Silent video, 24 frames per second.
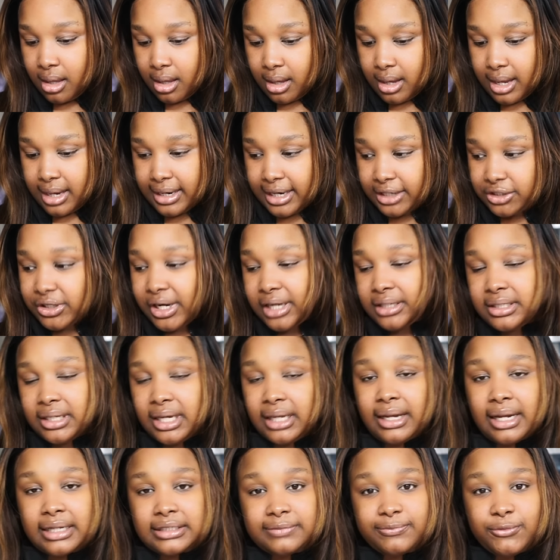and I try to
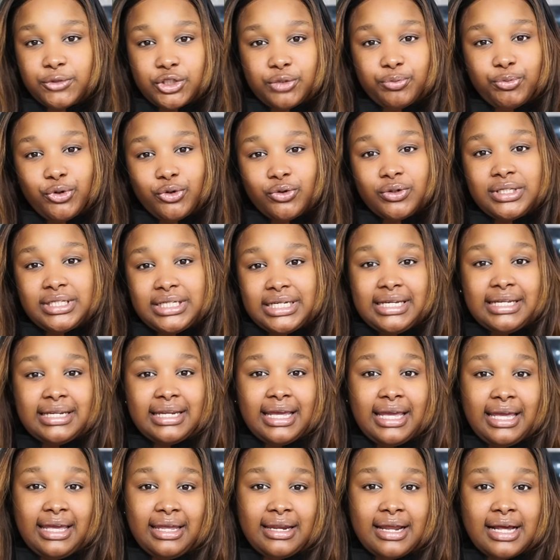get as much protein
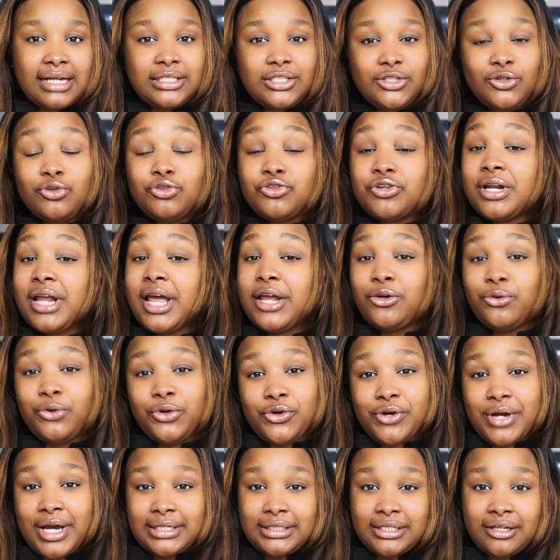in as usual. I know
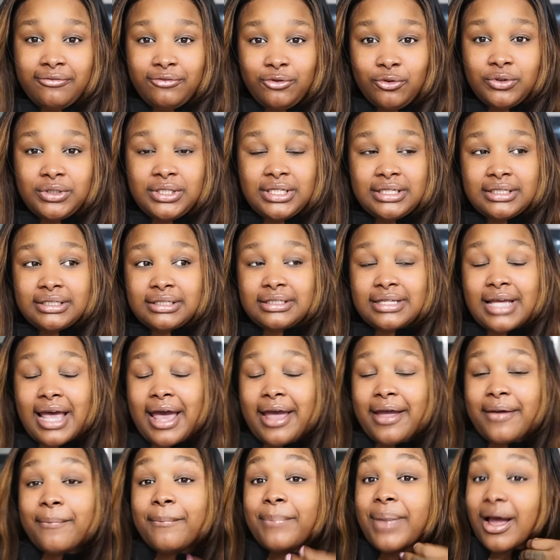you guys have noticed
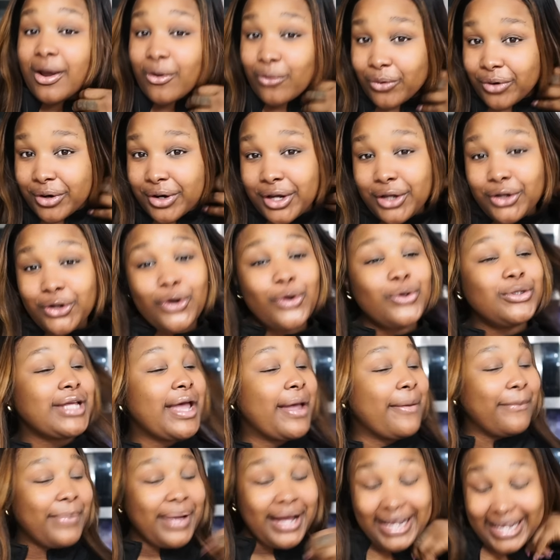I'm back working out,
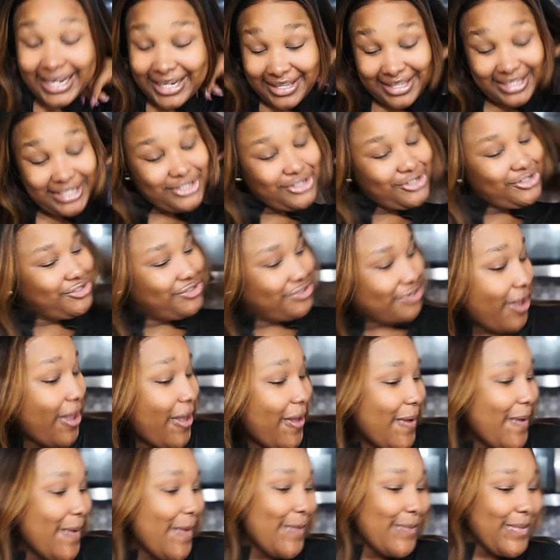I'm back in the
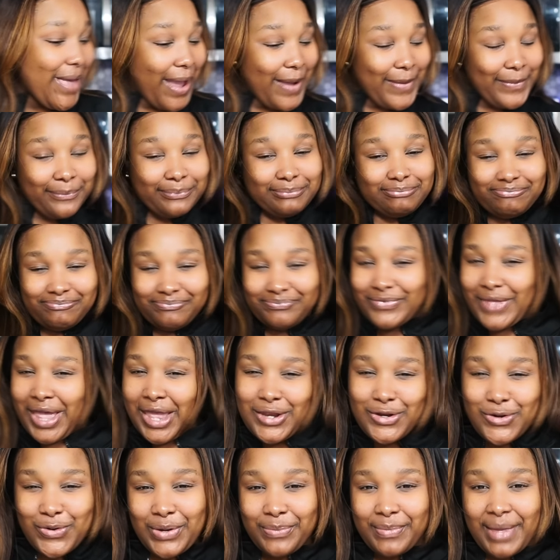gym, I'm
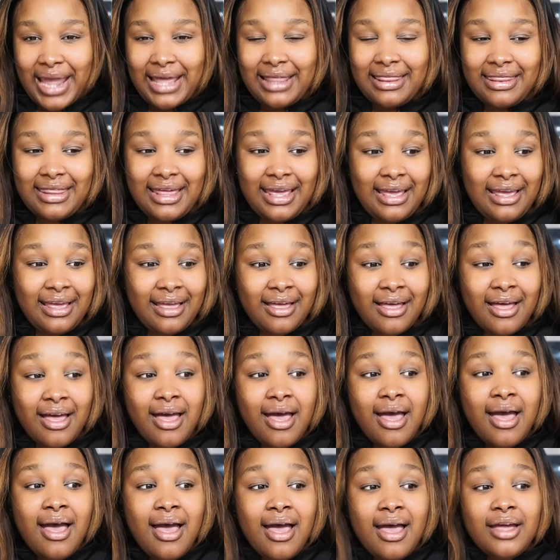doing my thing.
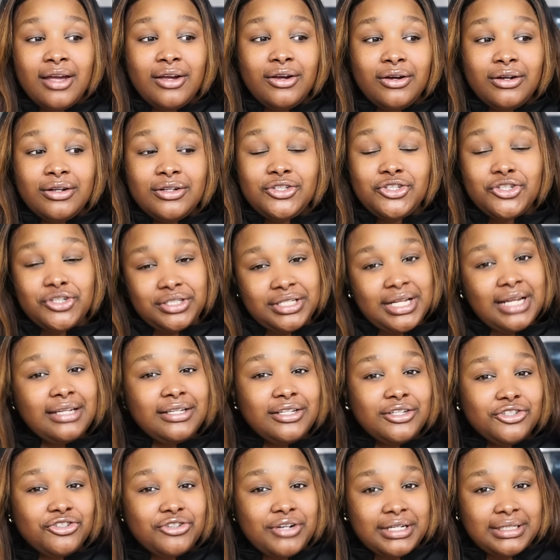Just a
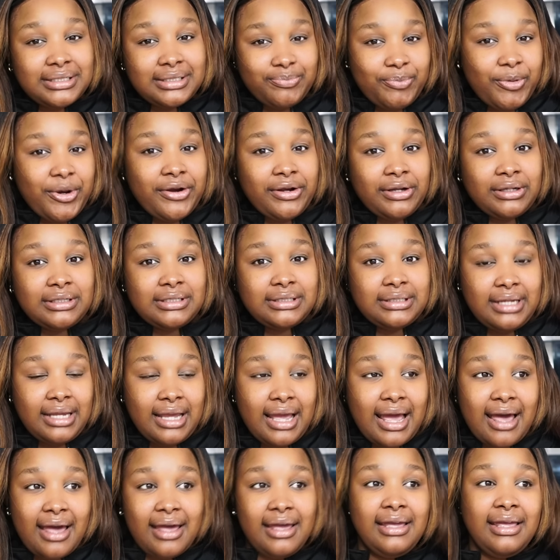little
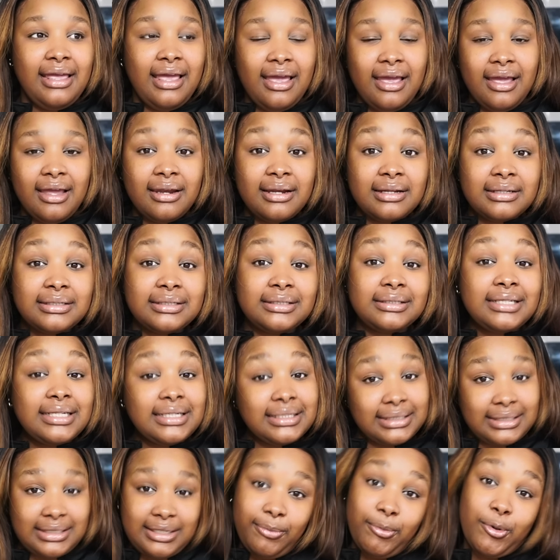transparency, I gained
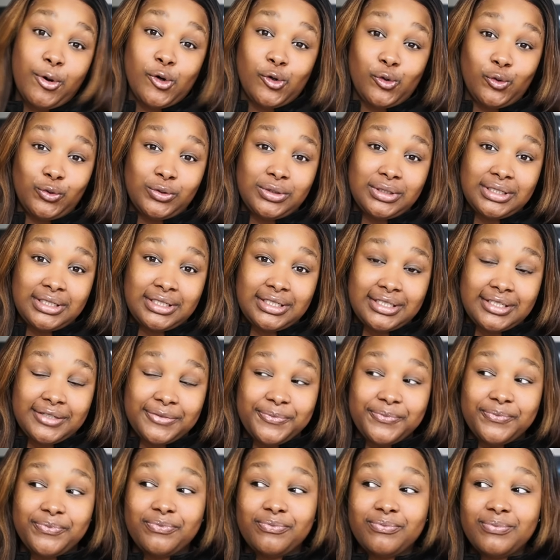60 pounds
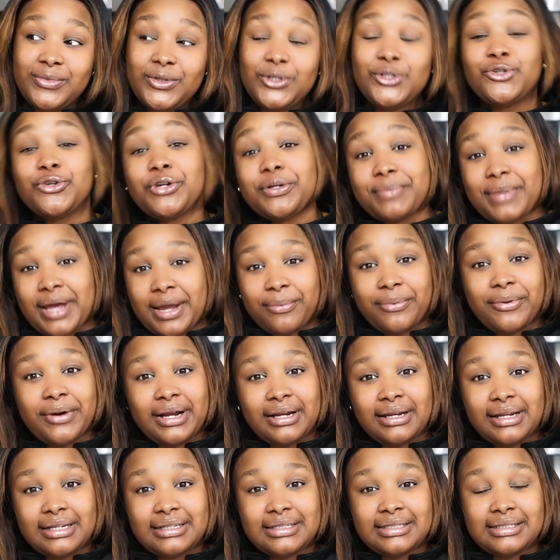during my
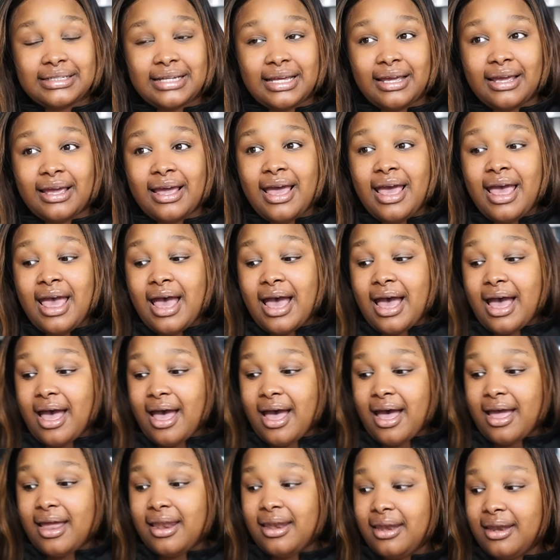pregnancy,
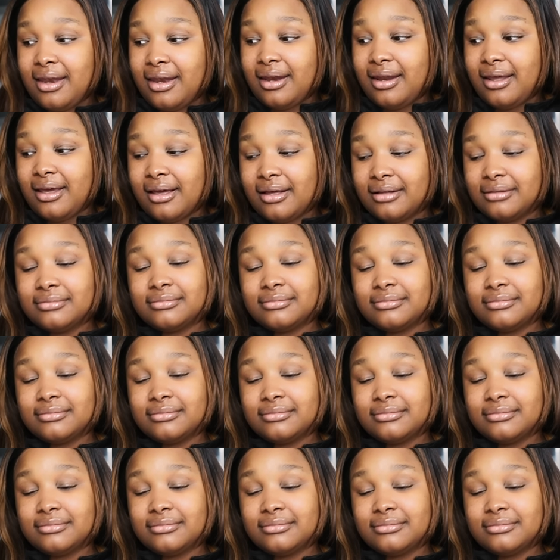and